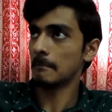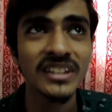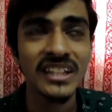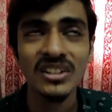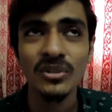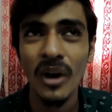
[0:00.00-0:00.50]
So
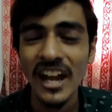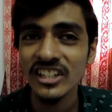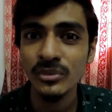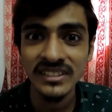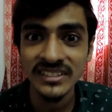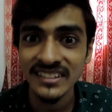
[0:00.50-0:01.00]
then why
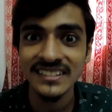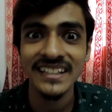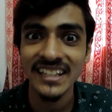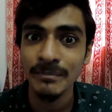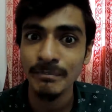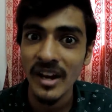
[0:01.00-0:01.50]
do we still
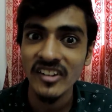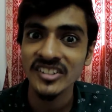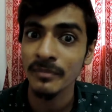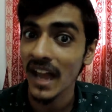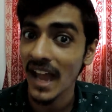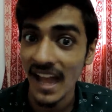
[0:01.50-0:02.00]
get
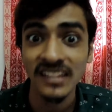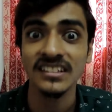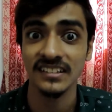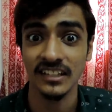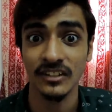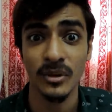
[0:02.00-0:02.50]
embarrassed about
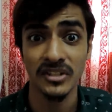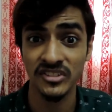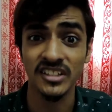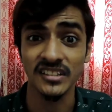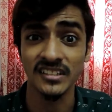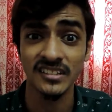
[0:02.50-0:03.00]
asking the question?